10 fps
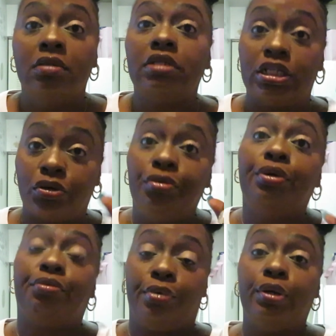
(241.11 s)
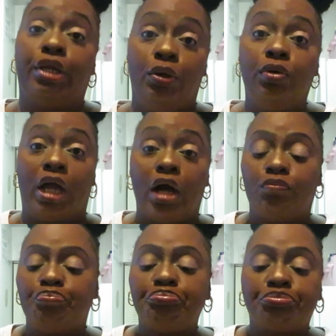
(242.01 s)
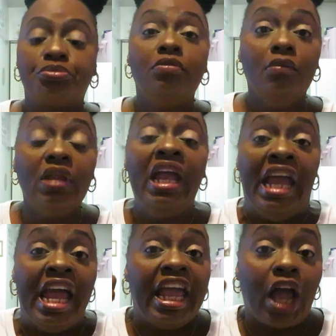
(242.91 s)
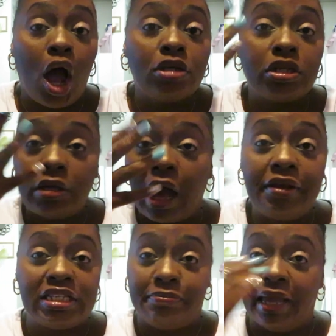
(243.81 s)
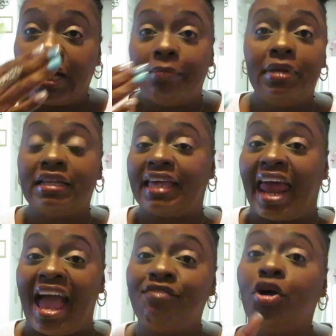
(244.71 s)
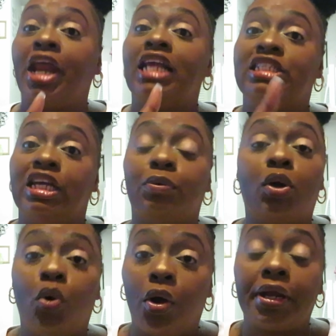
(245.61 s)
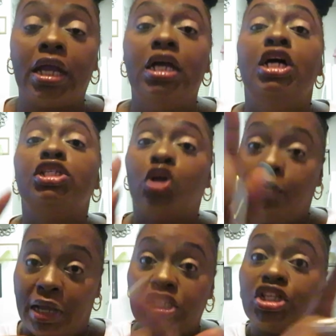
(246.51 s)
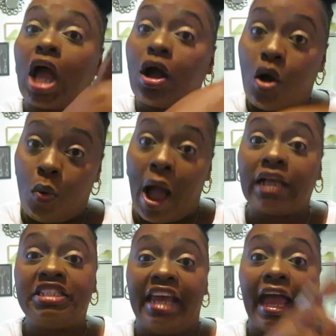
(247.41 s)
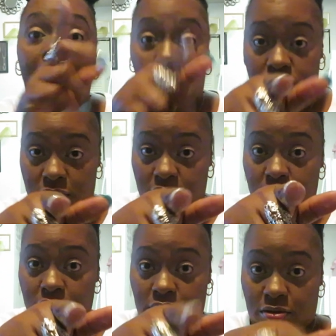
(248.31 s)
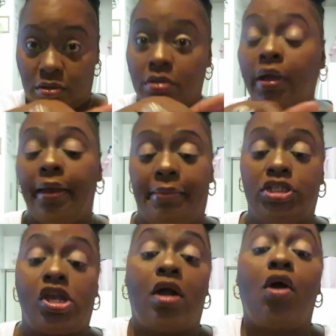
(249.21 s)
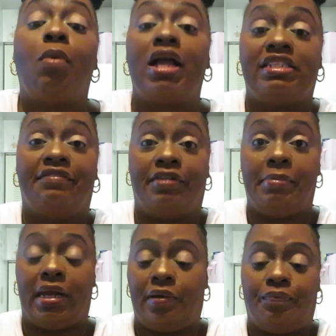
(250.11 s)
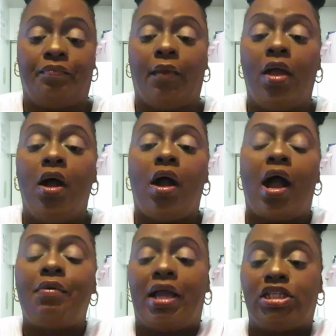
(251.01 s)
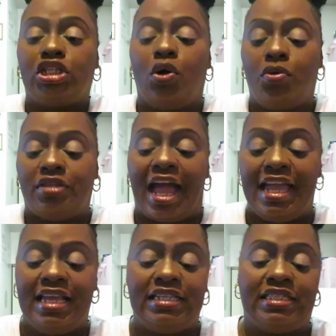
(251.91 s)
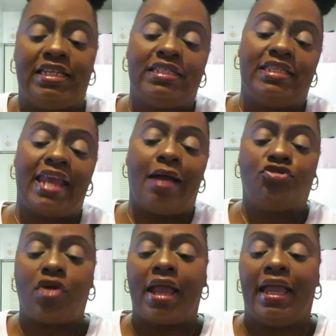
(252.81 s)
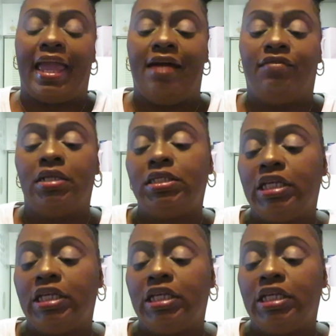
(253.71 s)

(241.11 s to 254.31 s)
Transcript: That's going to look real cute, y'all. And also, y'all, this makeup look that I have on, I did record it. So make sure y'all go watch that. Okay, make sure y'all go watch that for me now all right so that is the snapdragon Kat Von.